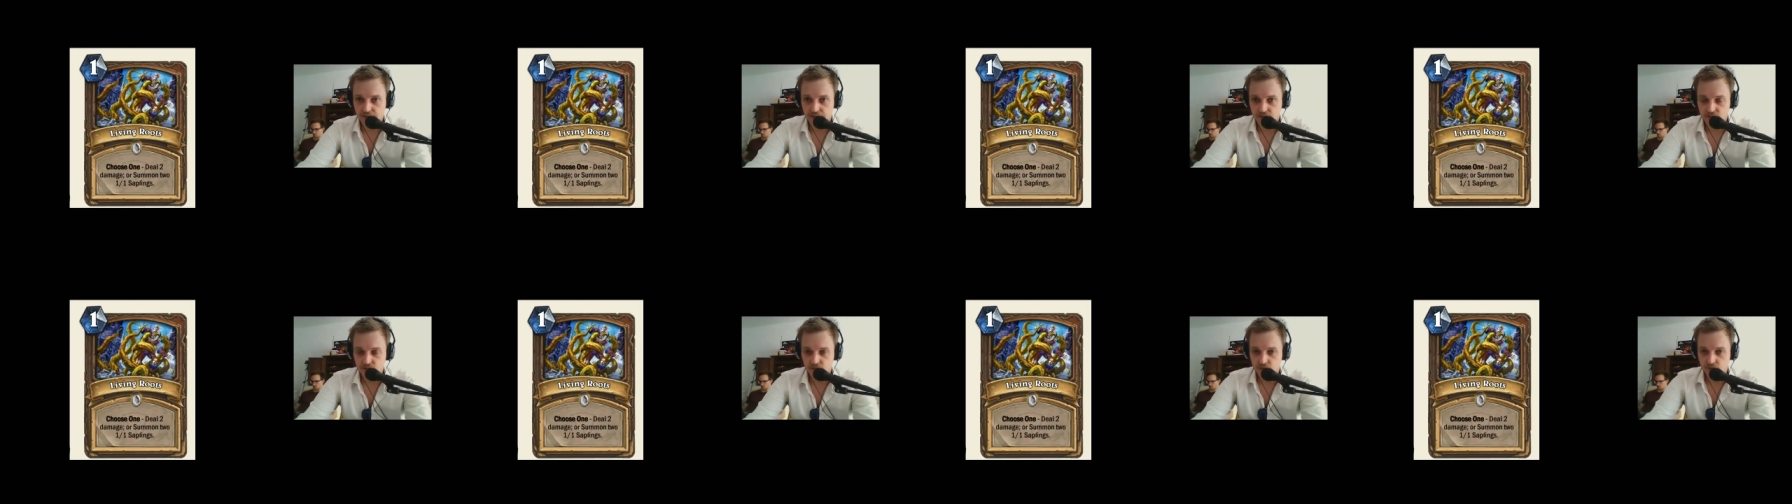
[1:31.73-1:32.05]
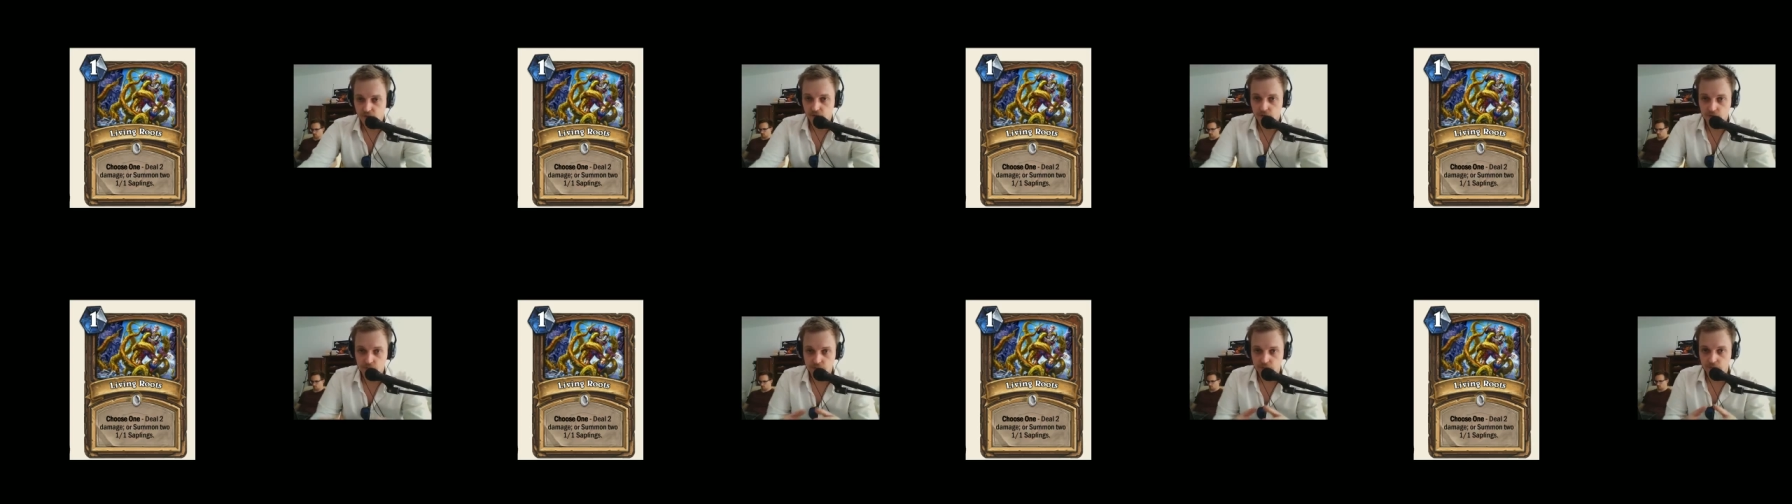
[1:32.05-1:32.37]
So
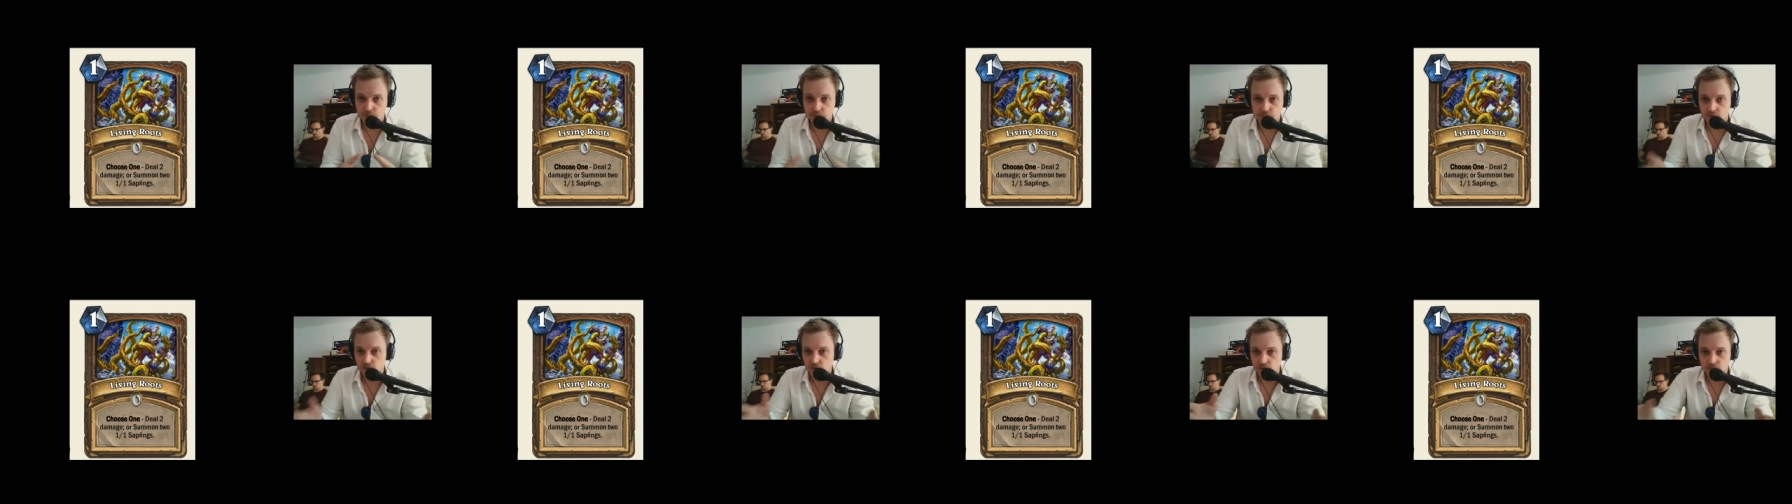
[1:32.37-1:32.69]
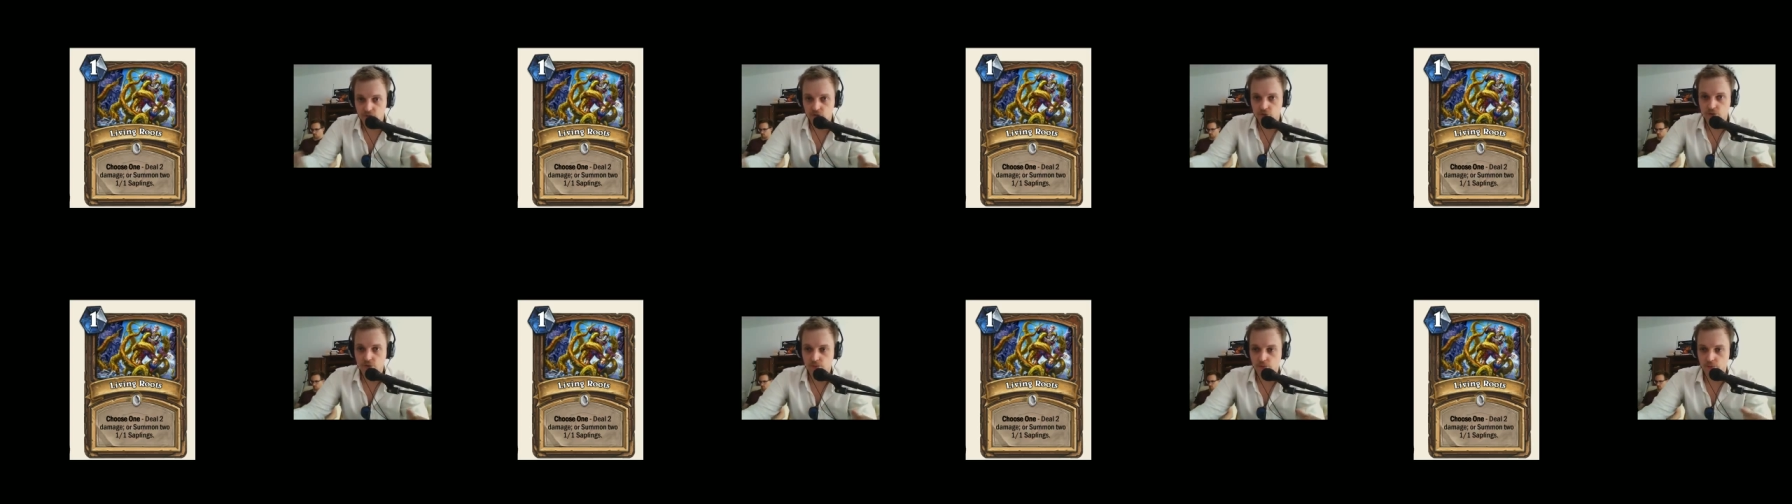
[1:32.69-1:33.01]
you
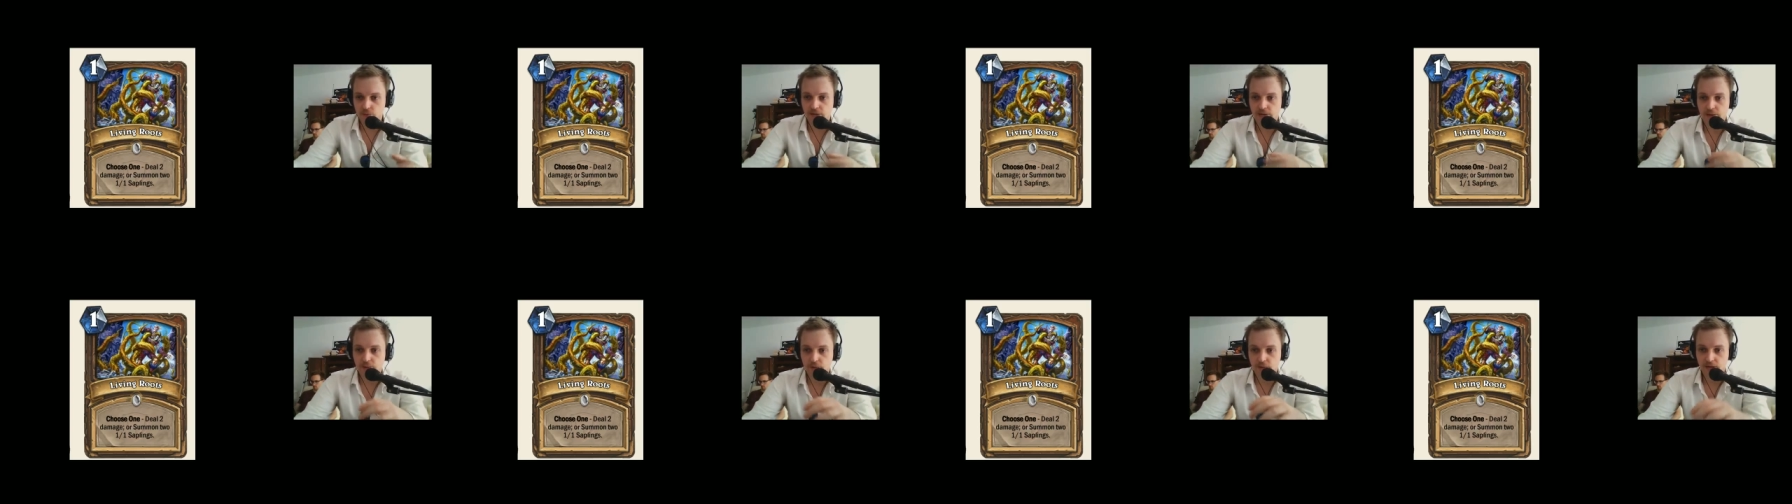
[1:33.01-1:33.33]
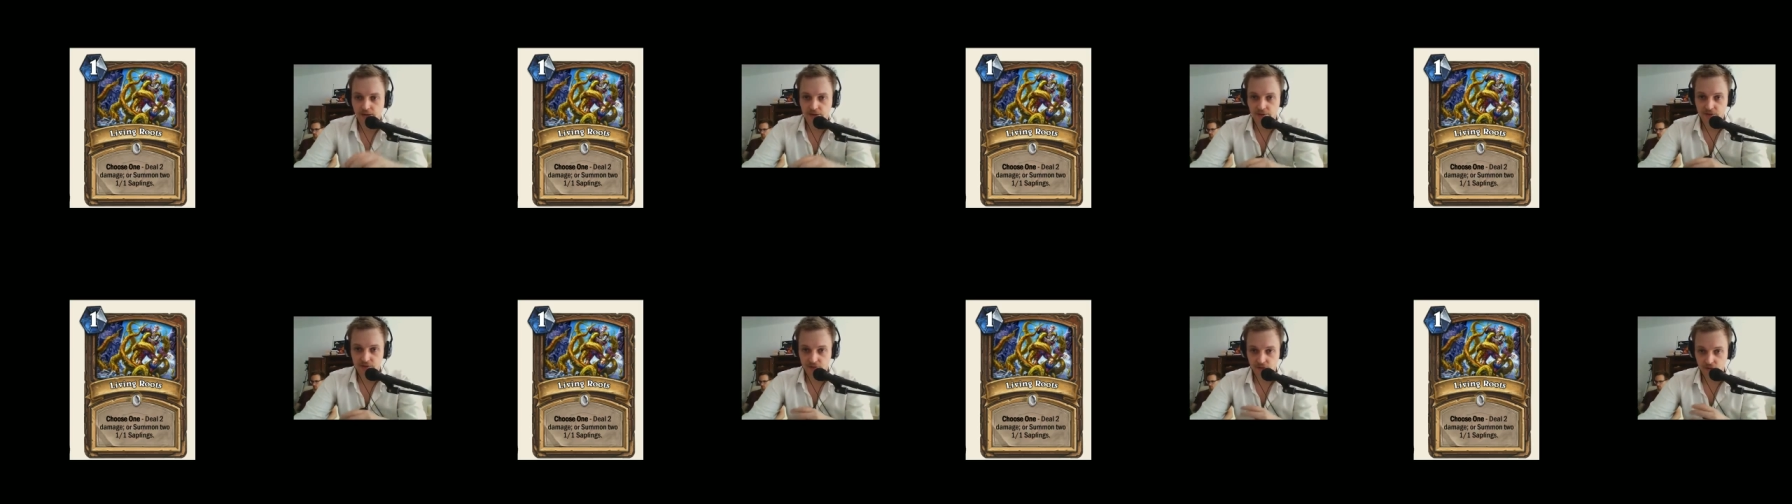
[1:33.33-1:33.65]
just do a really,
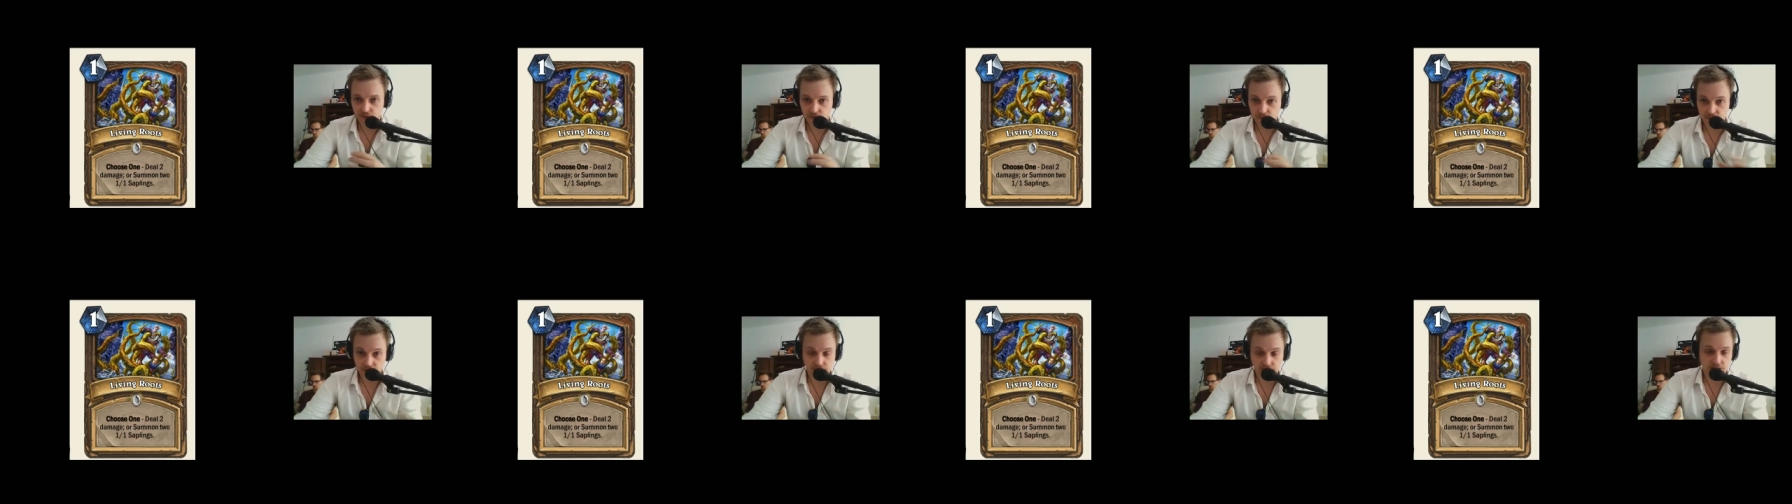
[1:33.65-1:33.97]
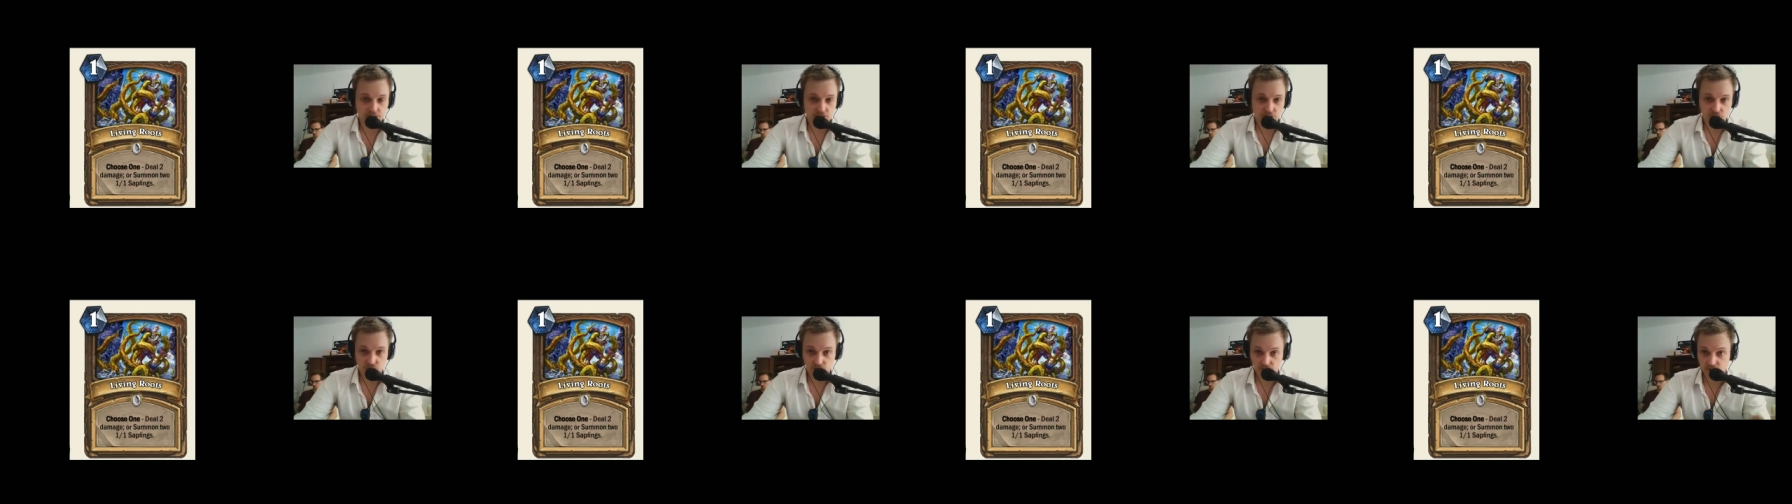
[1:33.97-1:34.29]
really aggressive curve. And
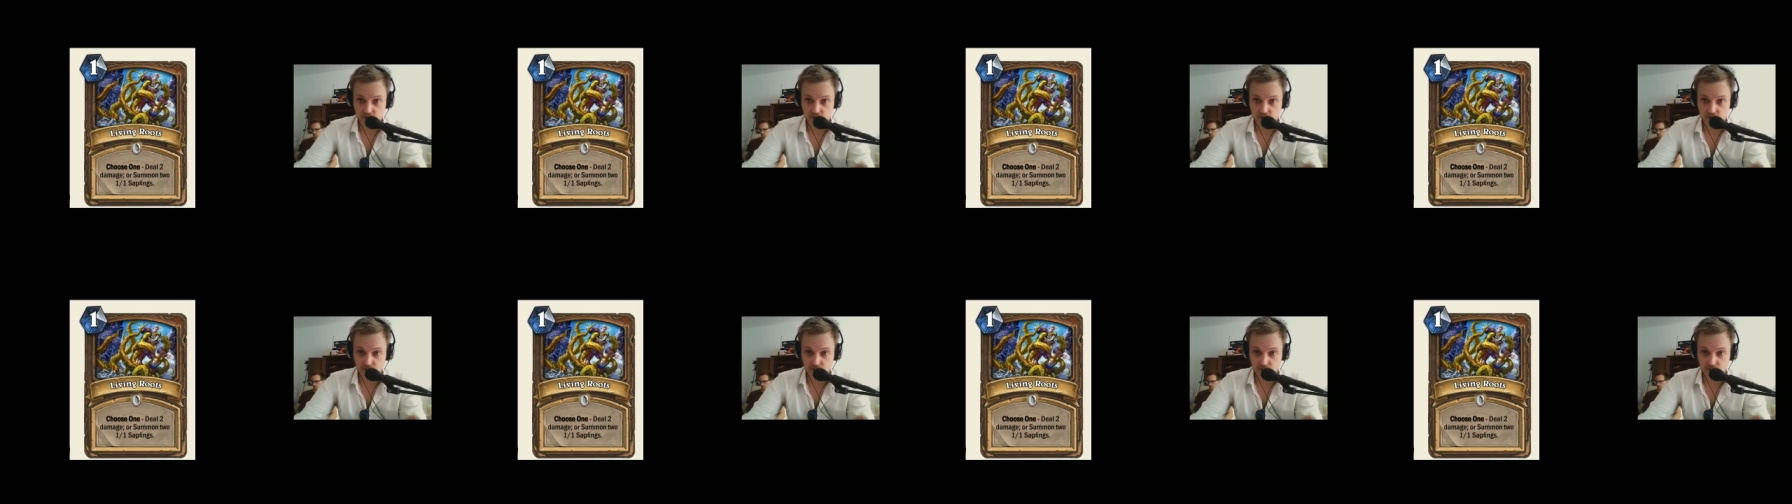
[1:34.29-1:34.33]
that's